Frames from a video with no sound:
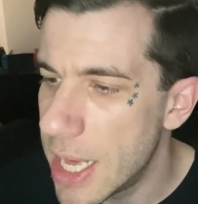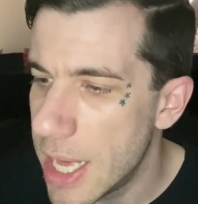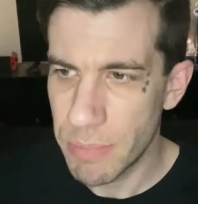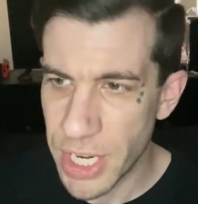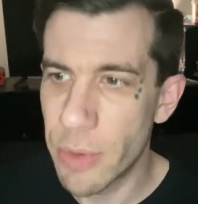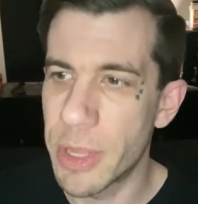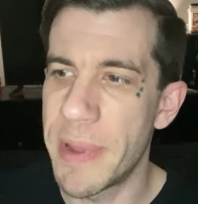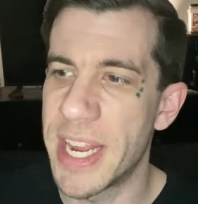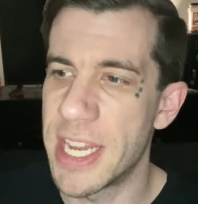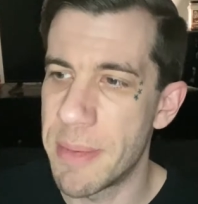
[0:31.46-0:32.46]
But with the
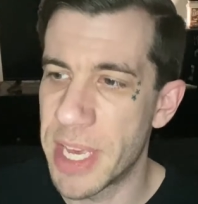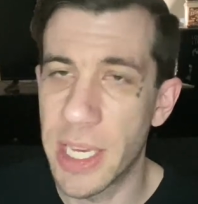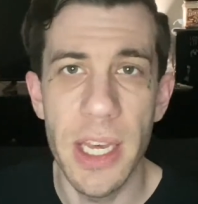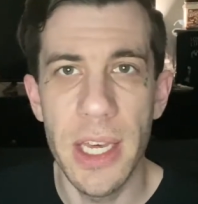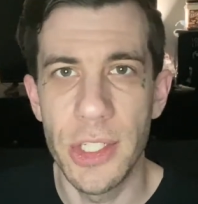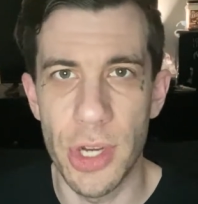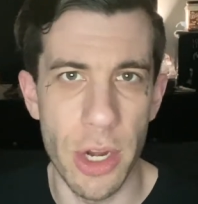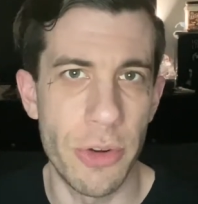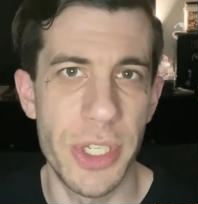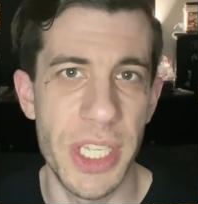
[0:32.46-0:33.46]
pandemic, John
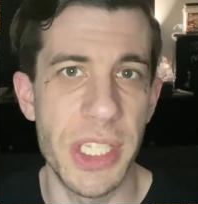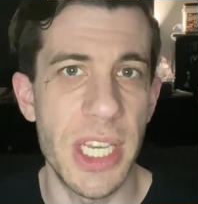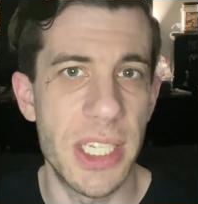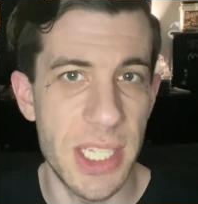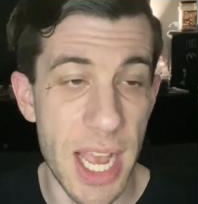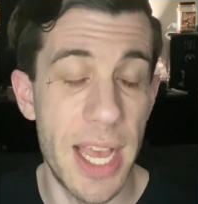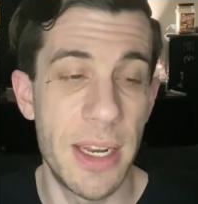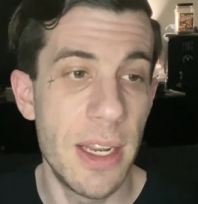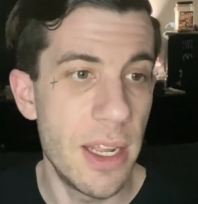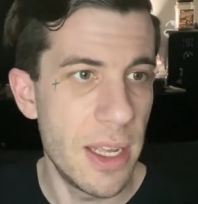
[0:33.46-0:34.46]
Krasinski said
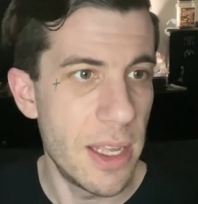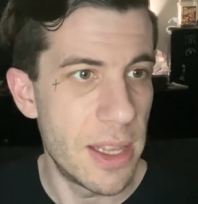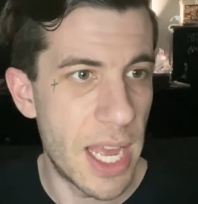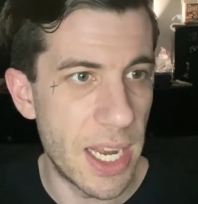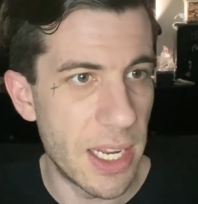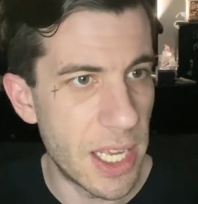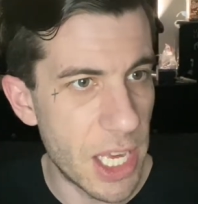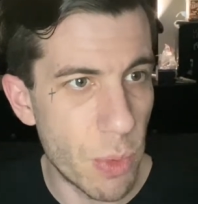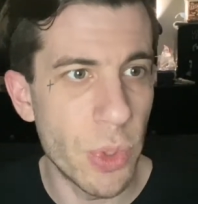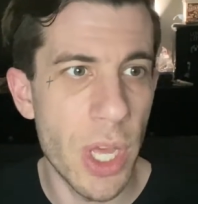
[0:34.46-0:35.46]
that
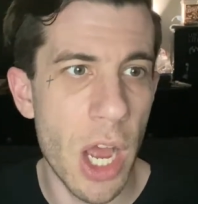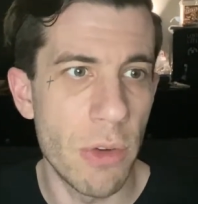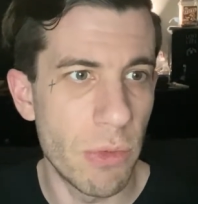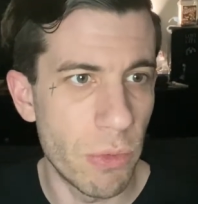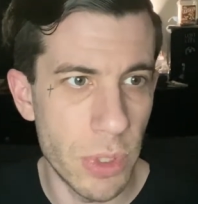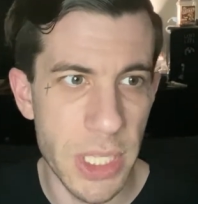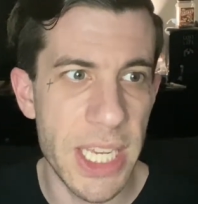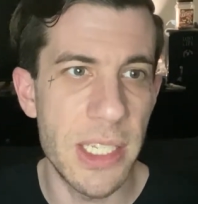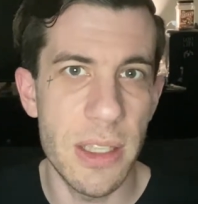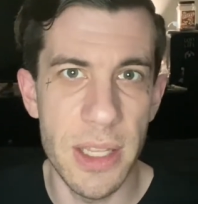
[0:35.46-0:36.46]
he will not
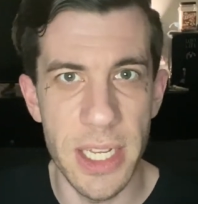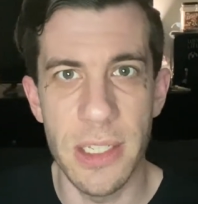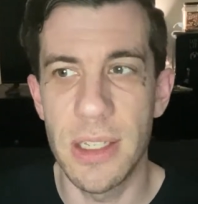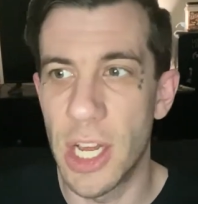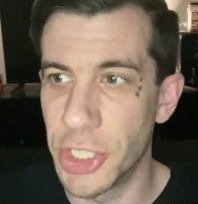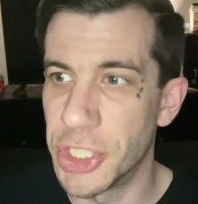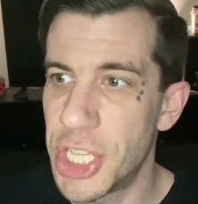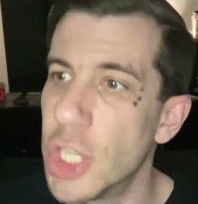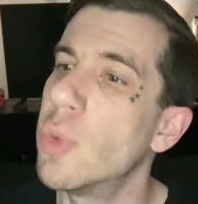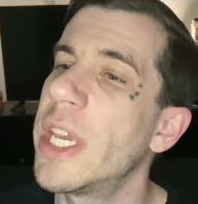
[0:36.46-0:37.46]
release this
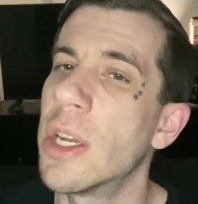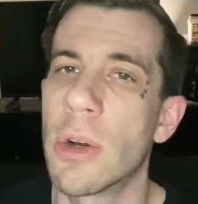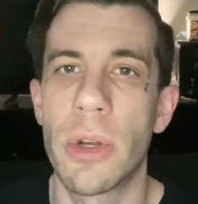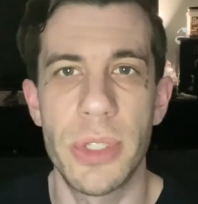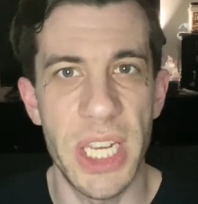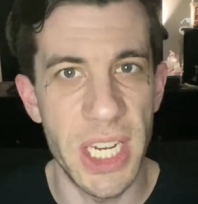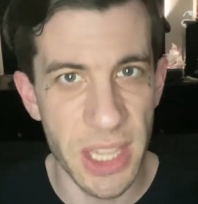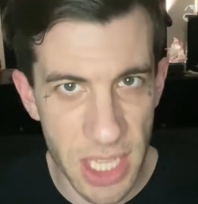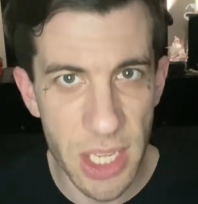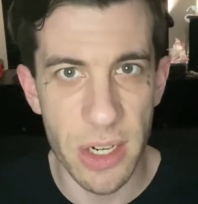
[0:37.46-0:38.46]
until we can all go see it in
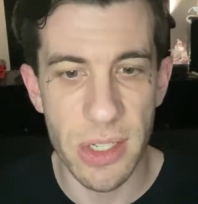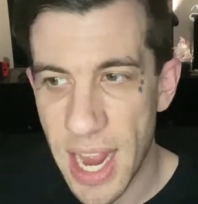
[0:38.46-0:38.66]
theaters.